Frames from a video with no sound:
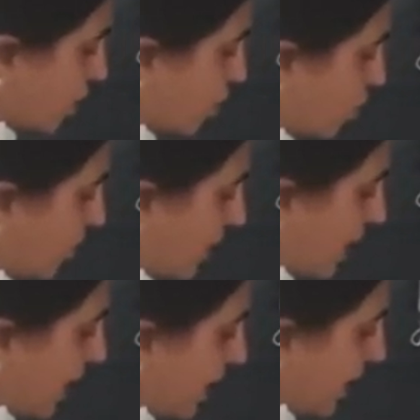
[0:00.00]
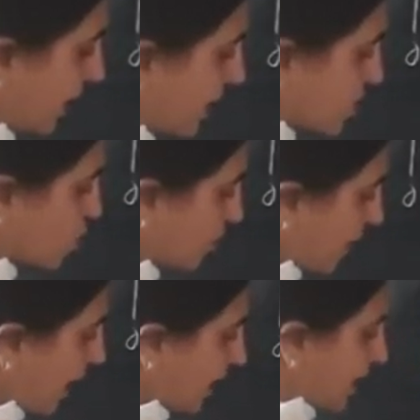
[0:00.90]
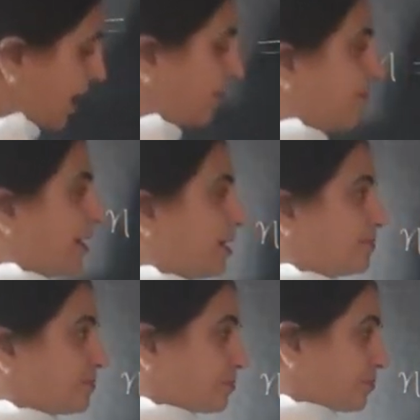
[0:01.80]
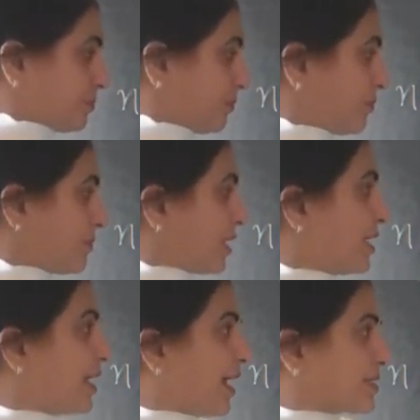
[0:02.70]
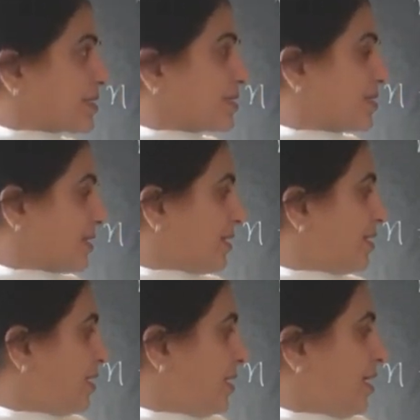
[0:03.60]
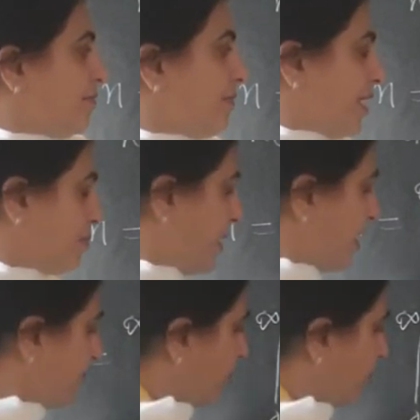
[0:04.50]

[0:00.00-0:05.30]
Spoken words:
cube e raised to power alpha. Yes, 1 by